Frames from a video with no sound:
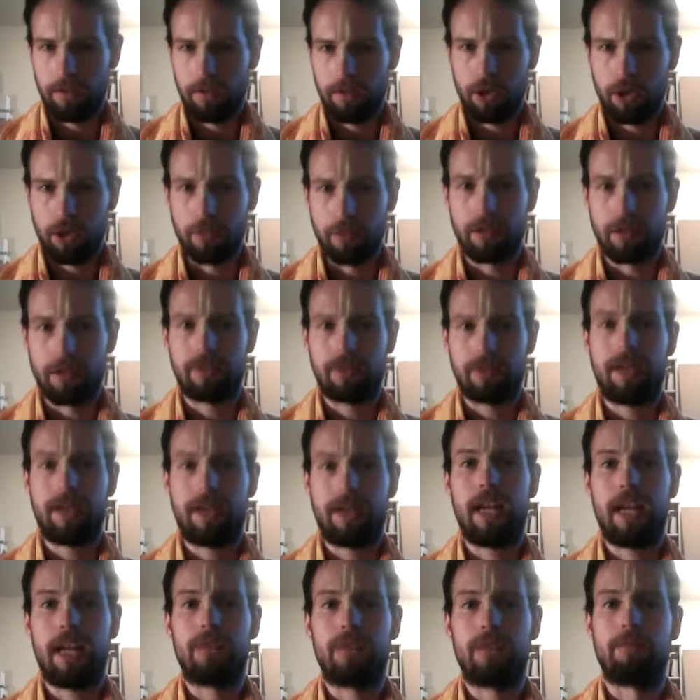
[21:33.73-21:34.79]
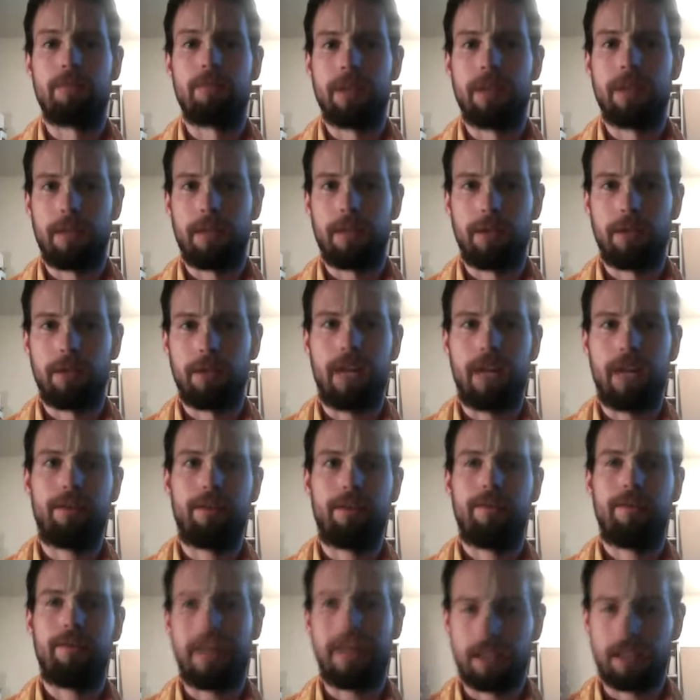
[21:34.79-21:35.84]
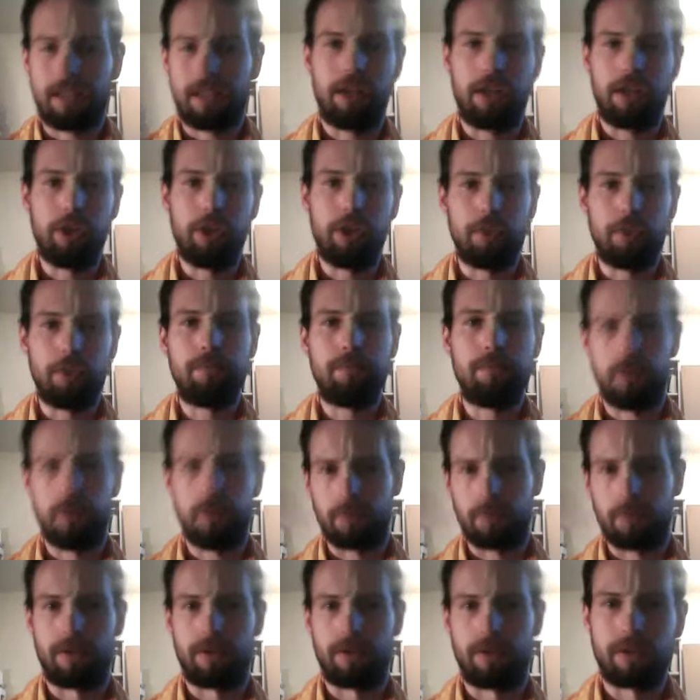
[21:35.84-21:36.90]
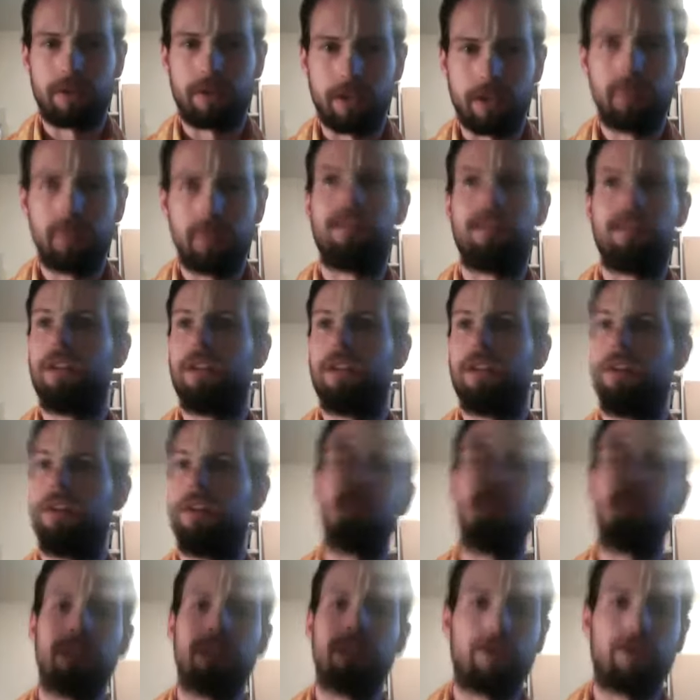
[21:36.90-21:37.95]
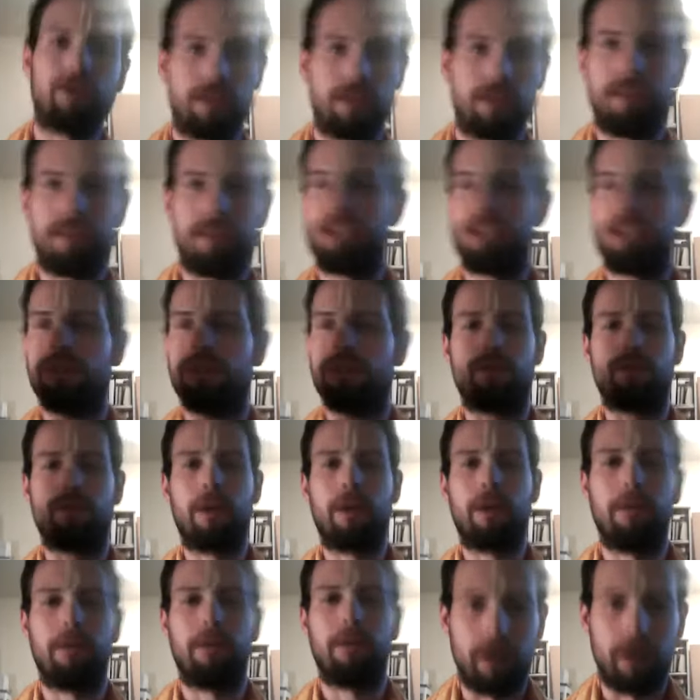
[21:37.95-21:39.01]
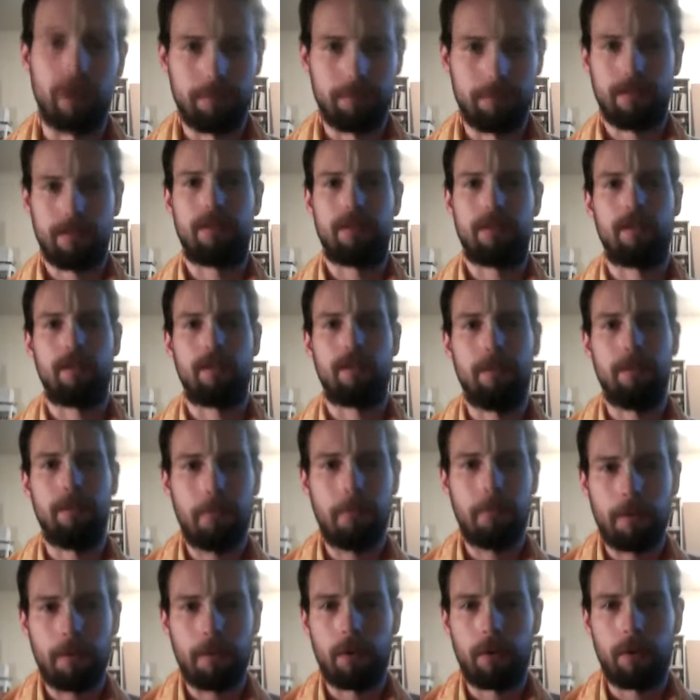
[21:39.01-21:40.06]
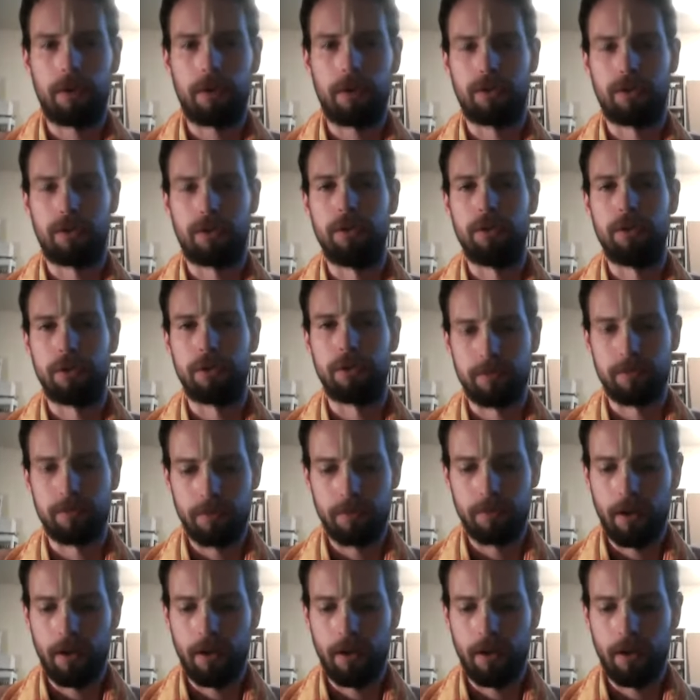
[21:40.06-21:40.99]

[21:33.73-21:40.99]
human society from being able to have an effect on you universally, then let's just drown them all, basically. Quick solution.